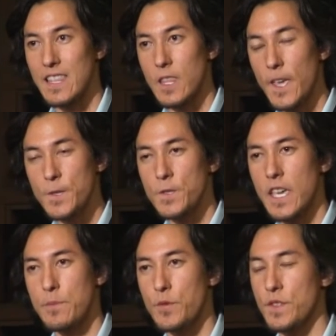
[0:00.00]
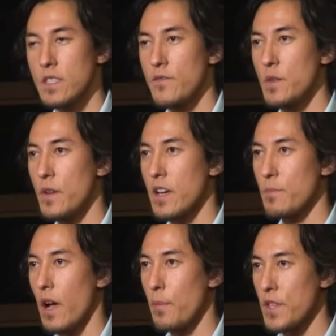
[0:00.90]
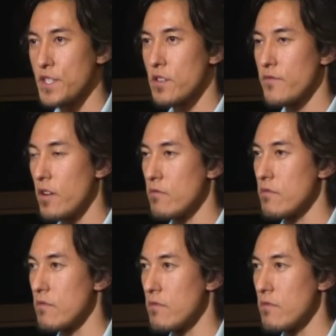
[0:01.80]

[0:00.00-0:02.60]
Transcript: less than 10% of the American population could vote.